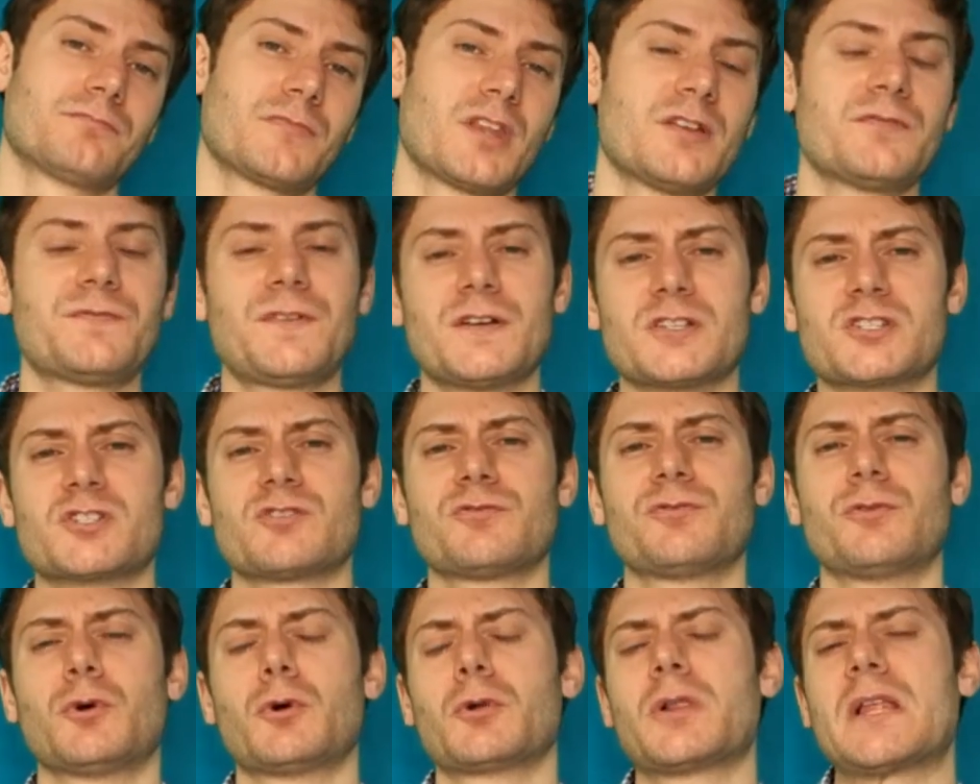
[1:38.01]
First
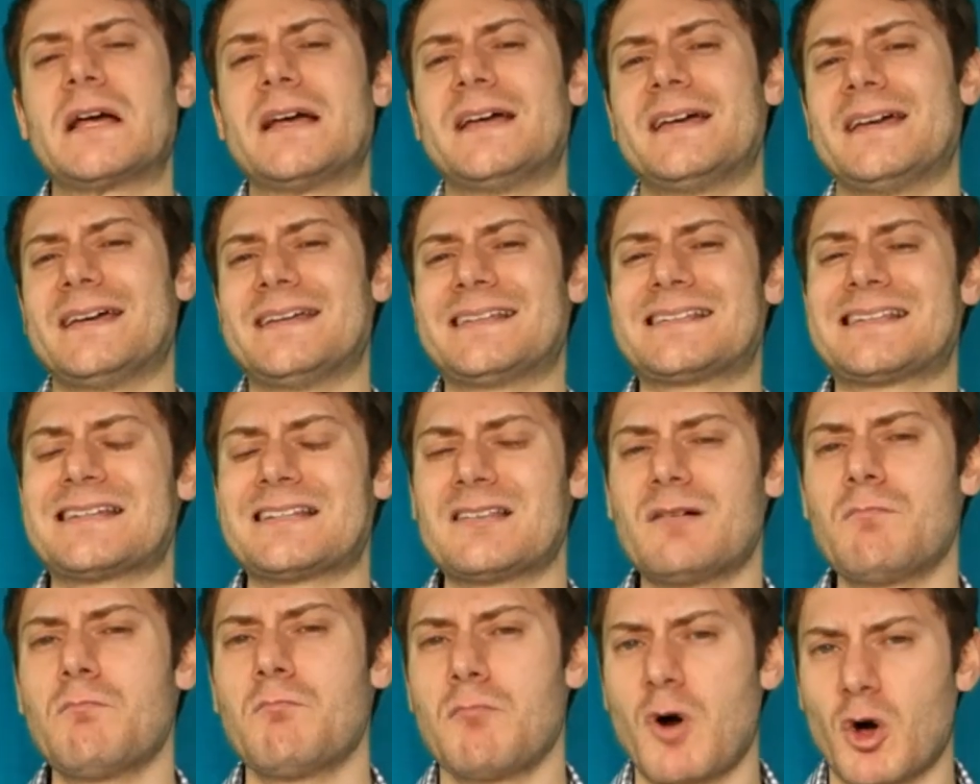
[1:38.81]
of all, is it
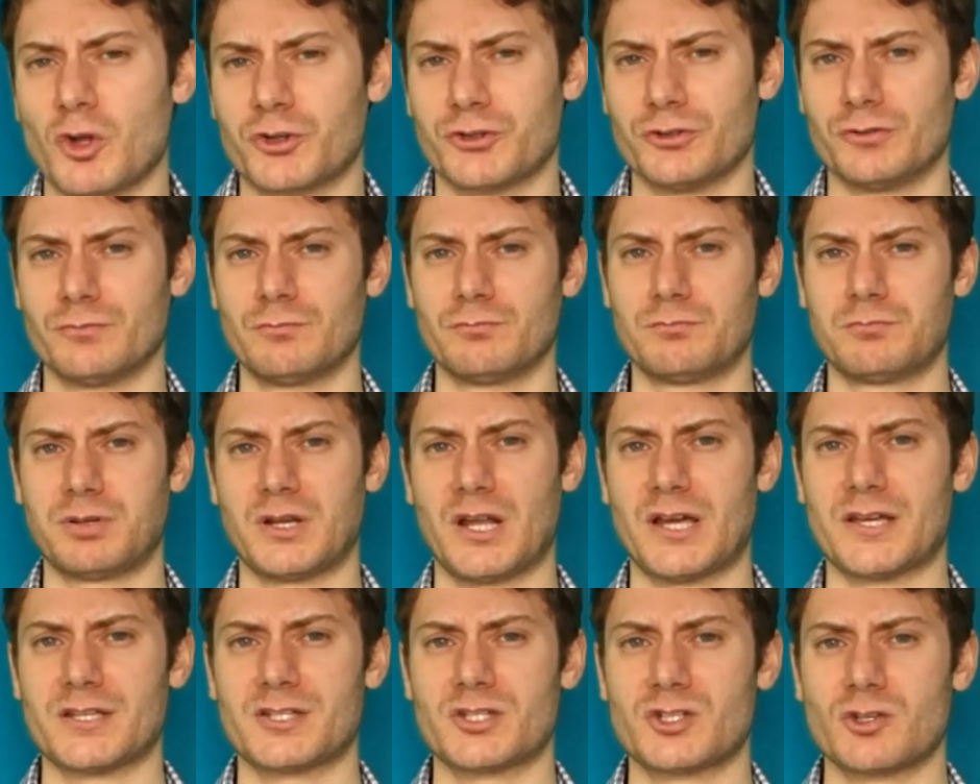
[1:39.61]
a modern
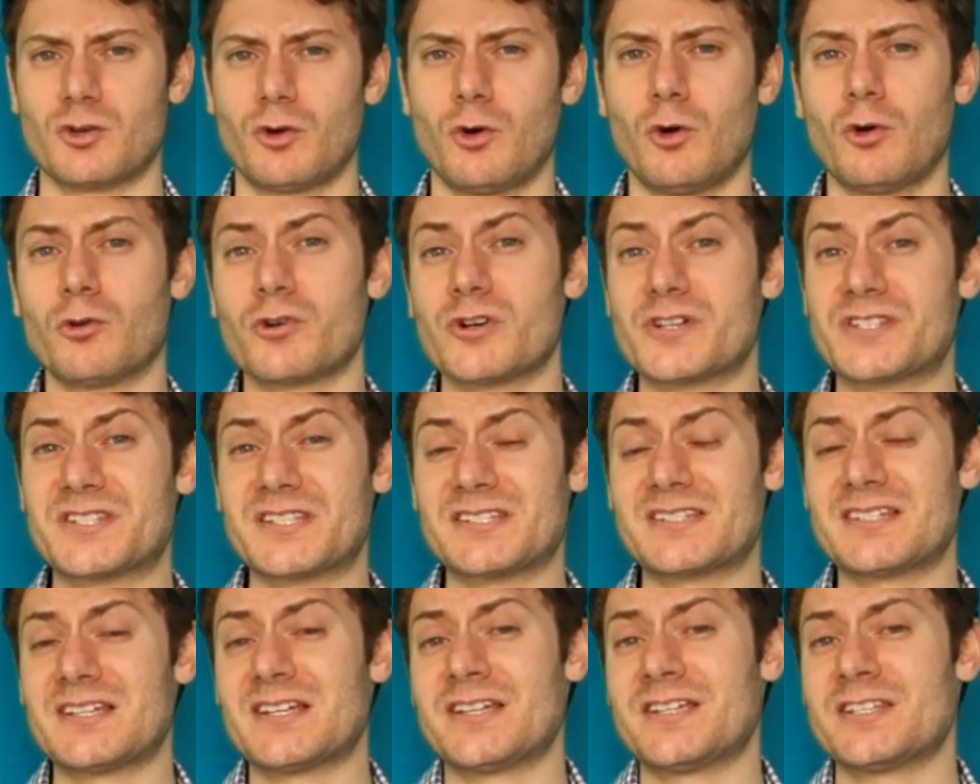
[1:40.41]
place or is
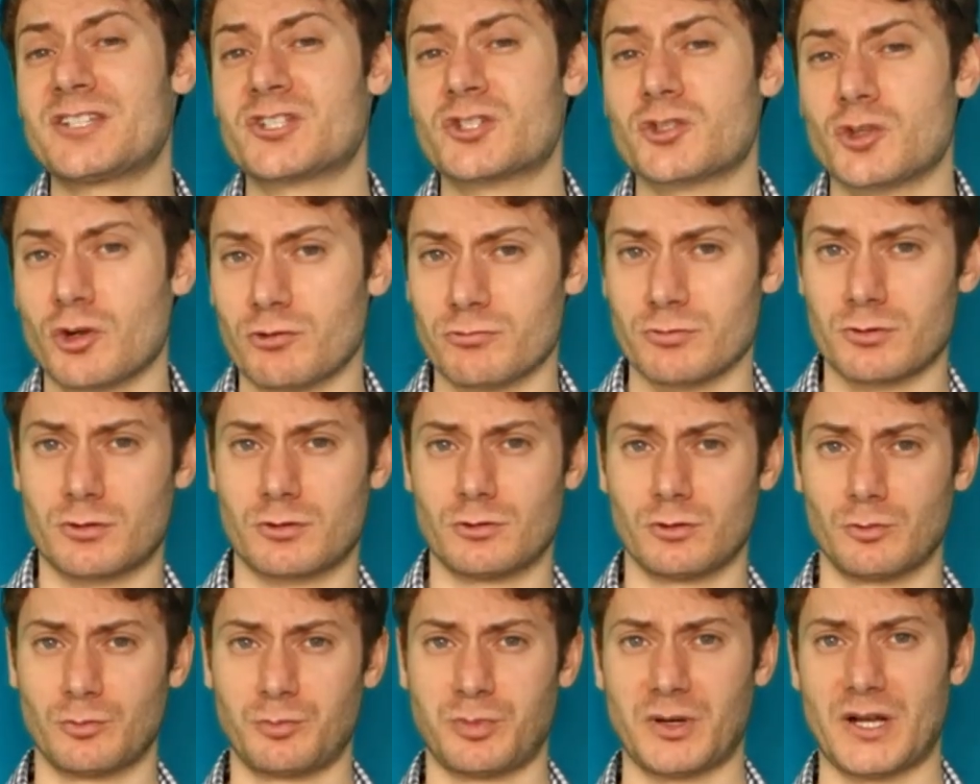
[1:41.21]
it a
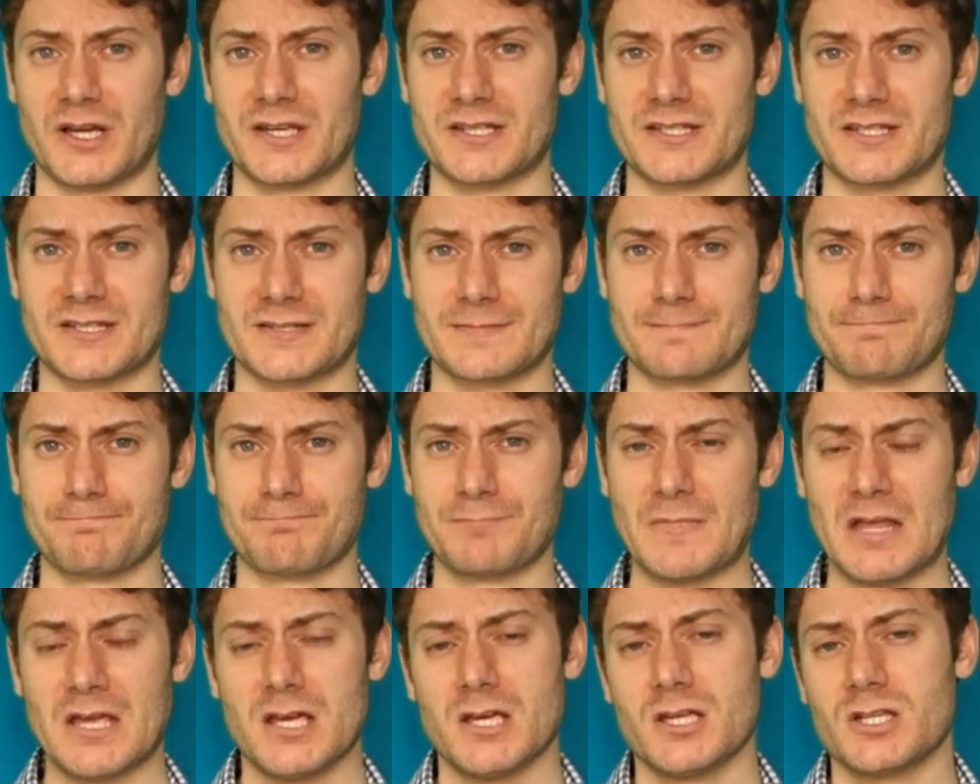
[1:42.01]
historical place?
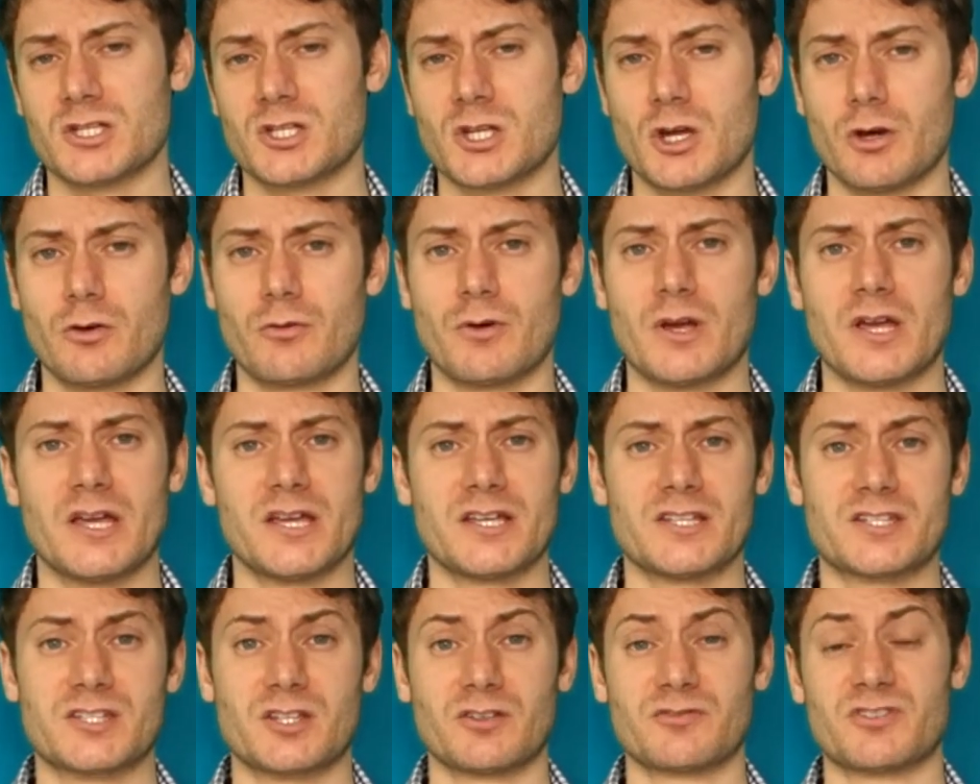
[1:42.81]
So
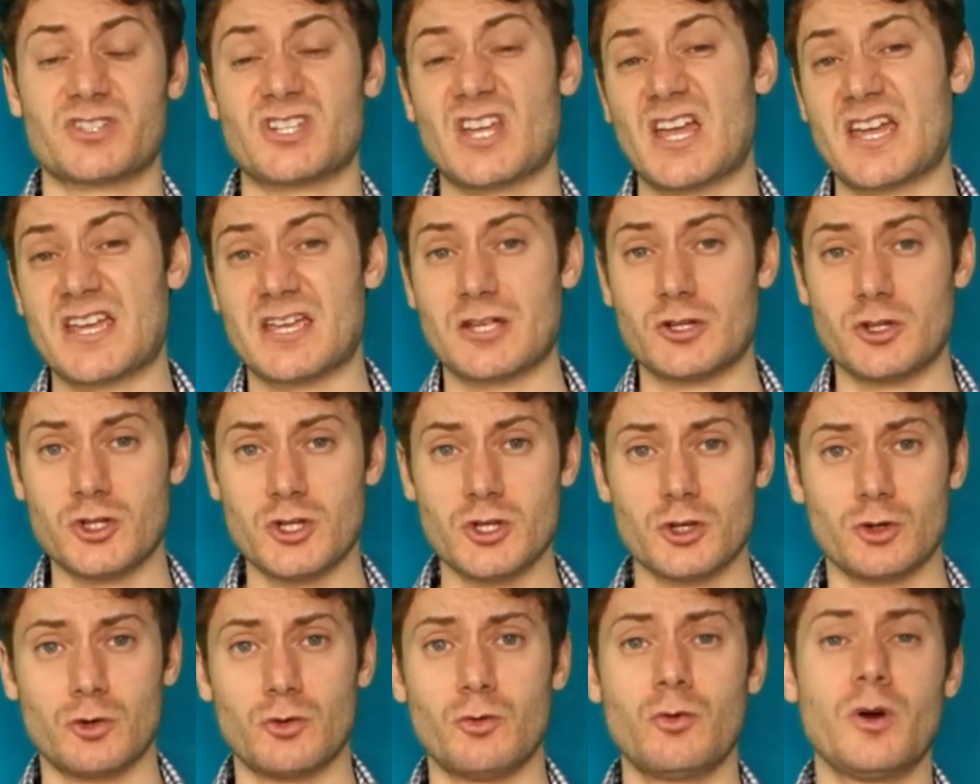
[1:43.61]
instead of saying
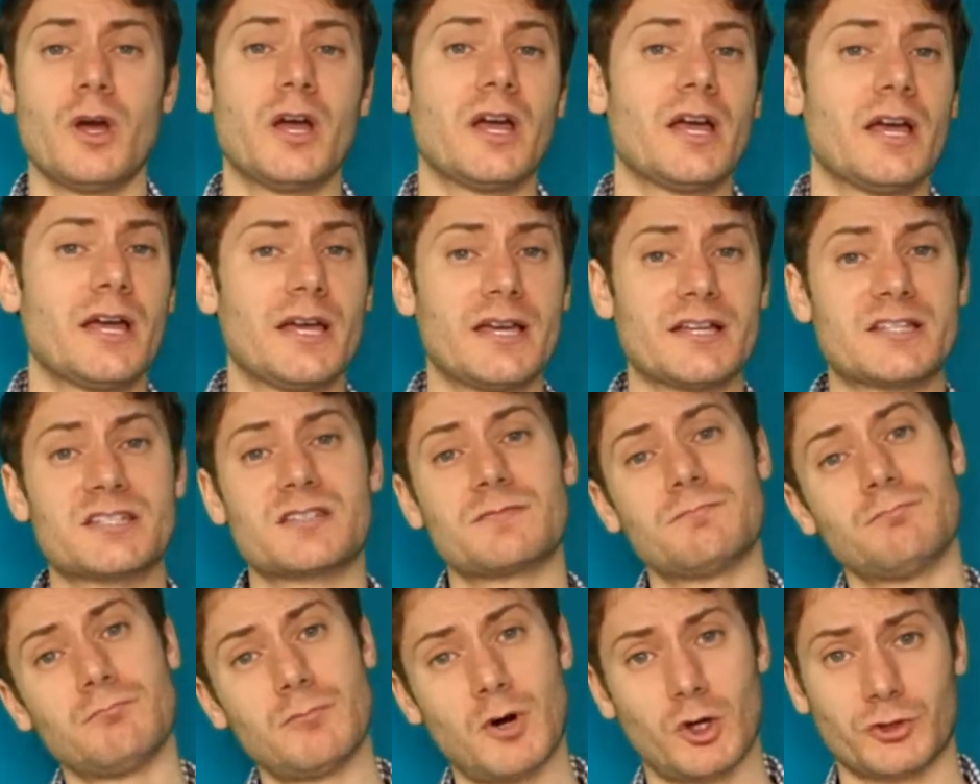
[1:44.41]
new, it's
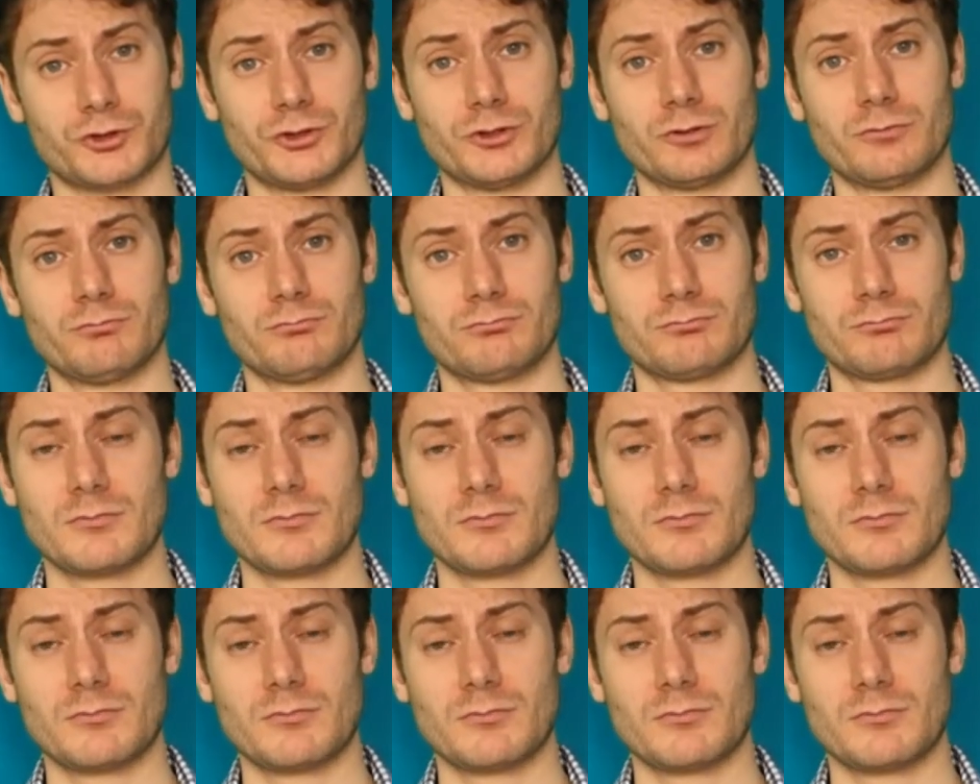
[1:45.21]
modern.